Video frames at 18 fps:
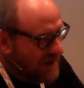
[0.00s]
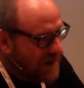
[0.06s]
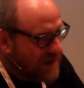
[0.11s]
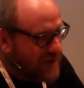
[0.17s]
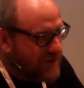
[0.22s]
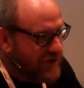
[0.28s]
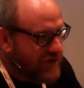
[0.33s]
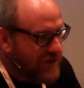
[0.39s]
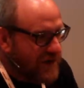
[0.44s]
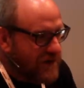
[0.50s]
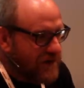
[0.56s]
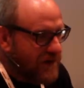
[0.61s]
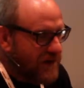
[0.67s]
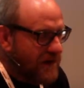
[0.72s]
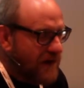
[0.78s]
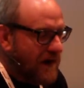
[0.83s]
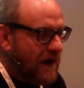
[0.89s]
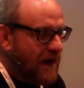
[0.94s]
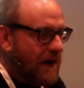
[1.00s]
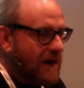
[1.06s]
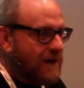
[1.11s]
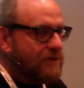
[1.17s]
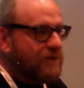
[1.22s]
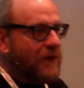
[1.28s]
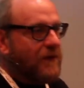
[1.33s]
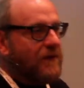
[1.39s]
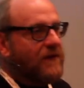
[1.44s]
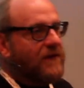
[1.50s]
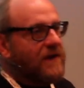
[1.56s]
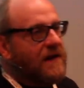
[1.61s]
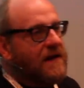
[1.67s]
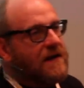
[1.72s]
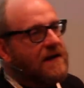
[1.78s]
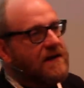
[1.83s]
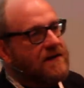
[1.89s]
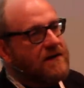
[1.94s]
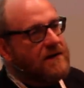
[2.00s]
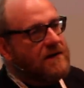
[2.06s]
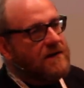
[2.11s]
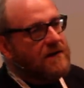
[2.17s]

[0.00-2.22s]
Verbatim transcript: is done uh, by the ear